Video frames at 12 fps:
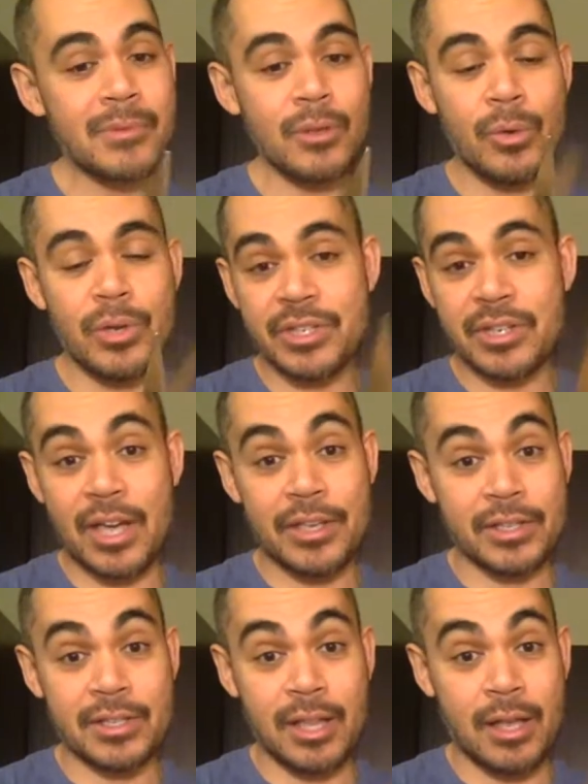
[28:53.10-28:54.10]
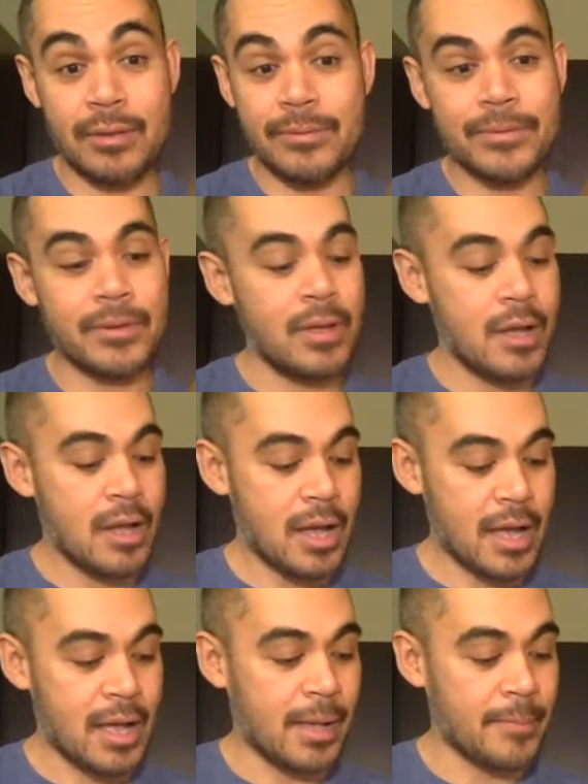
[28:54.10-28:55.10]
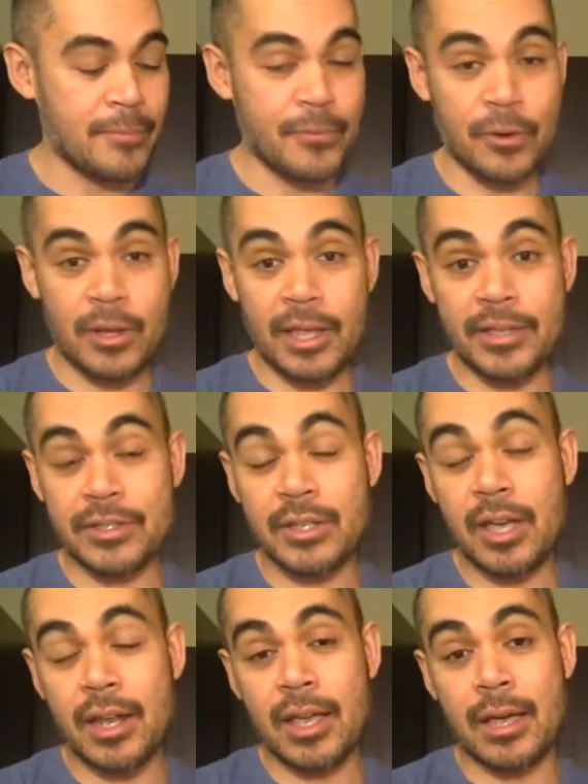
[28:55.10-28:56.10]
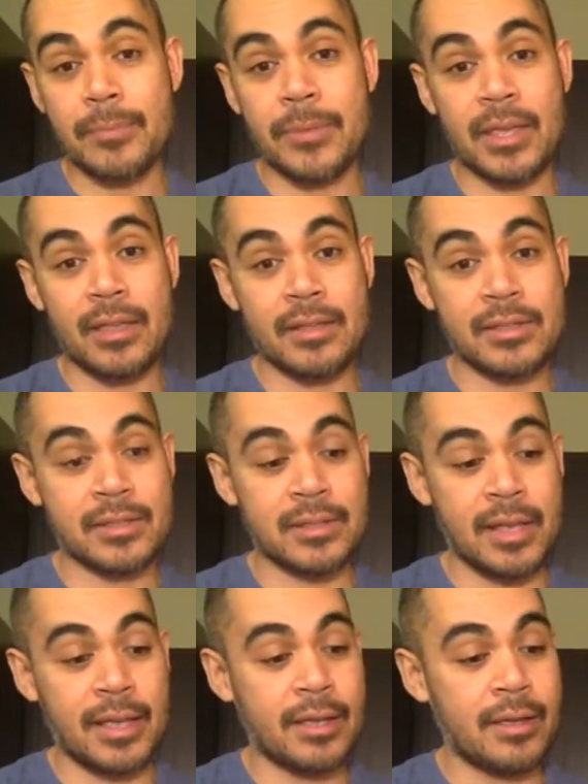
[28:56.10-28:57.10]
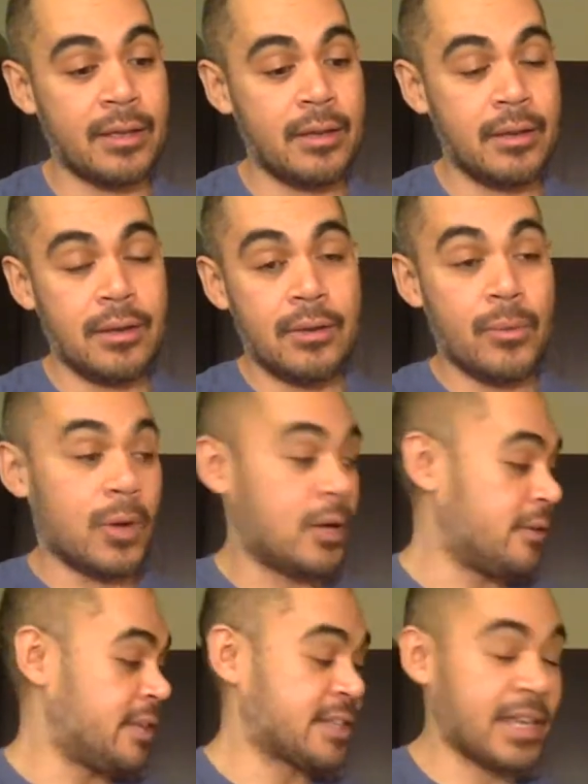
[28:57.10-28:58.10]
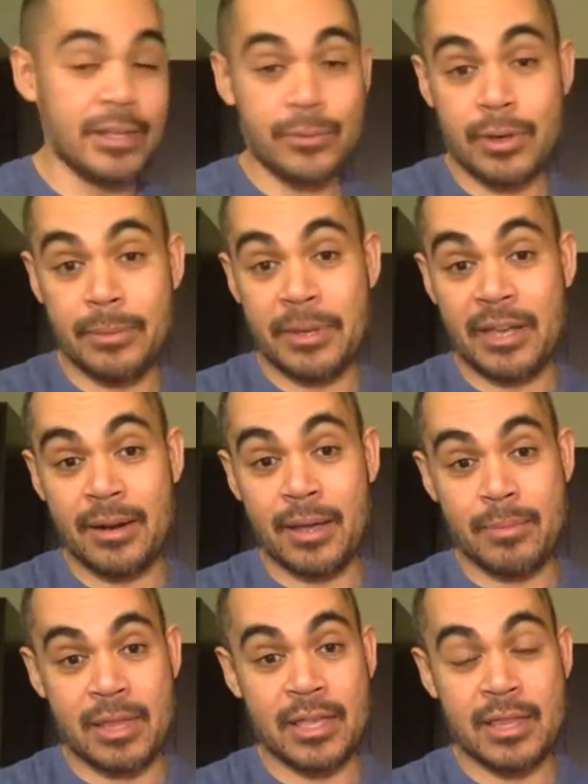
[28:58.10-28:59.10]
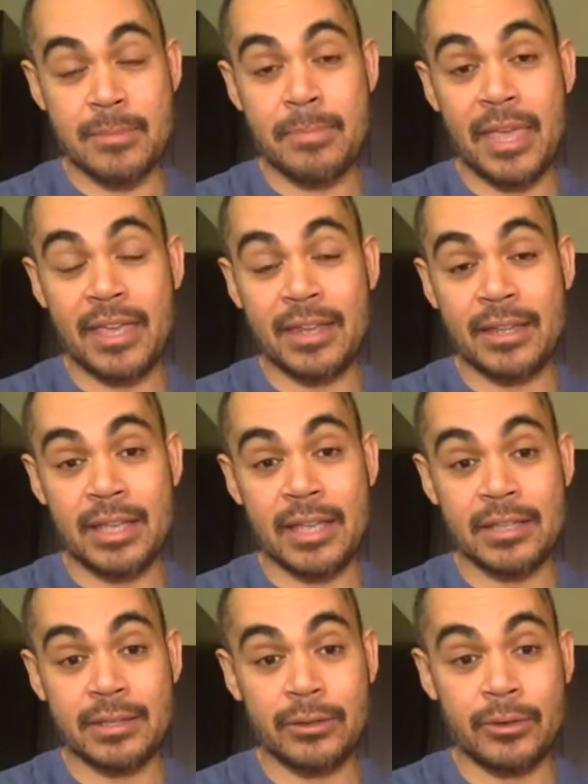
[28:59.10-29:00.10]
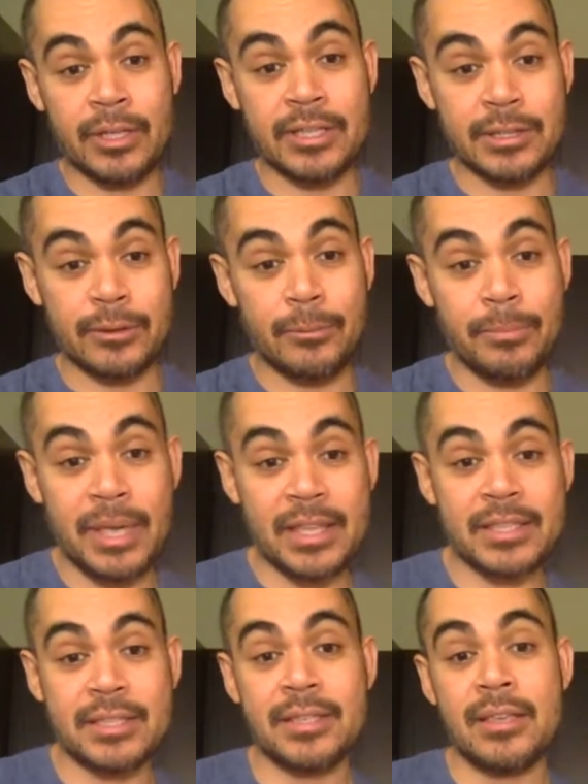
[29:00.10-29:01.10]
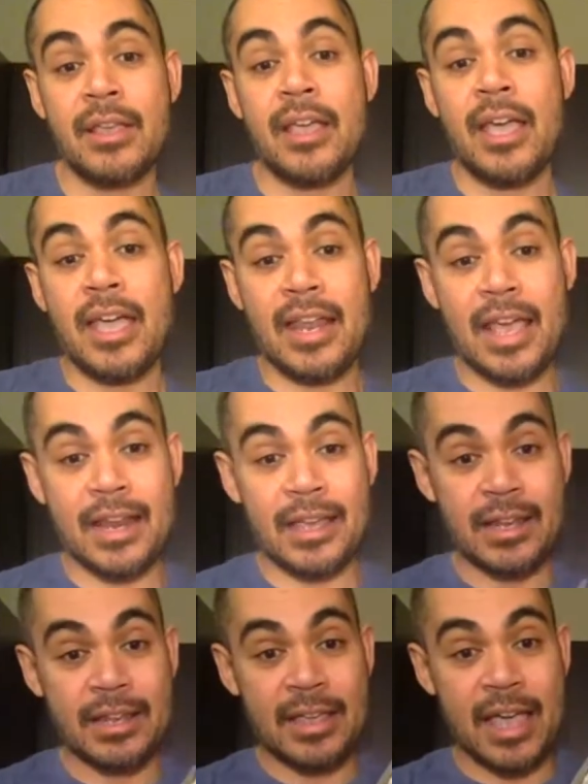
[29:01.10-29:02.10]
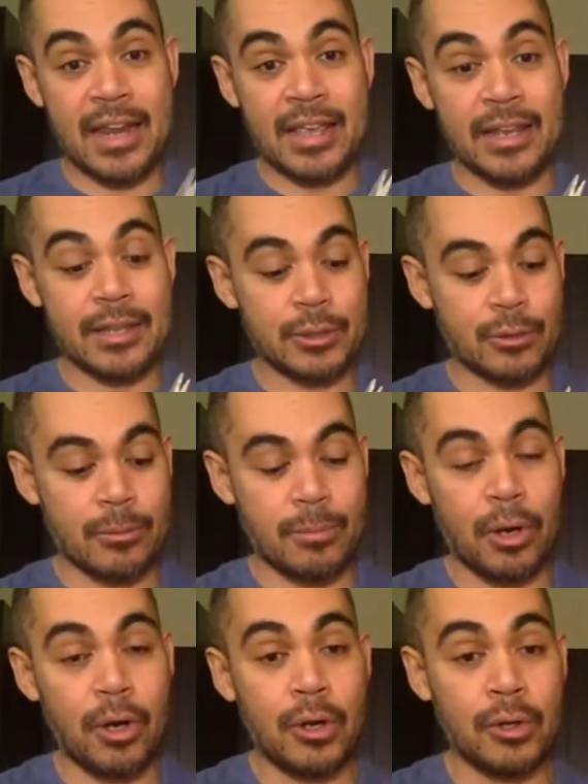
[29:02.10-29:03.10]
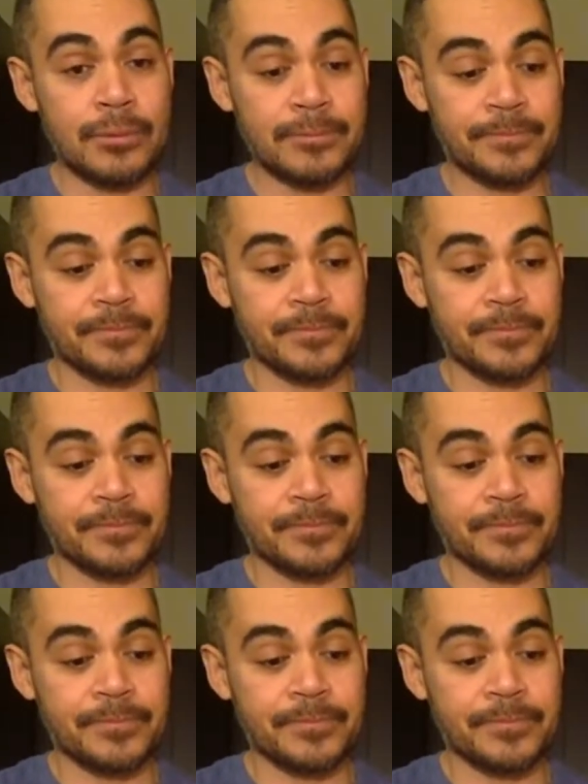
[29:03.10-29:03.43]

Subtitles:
which I just love for like just cutting up things like, well, in this case, we're going to be cutting up like the bacon into little bits and adding it into a bowl.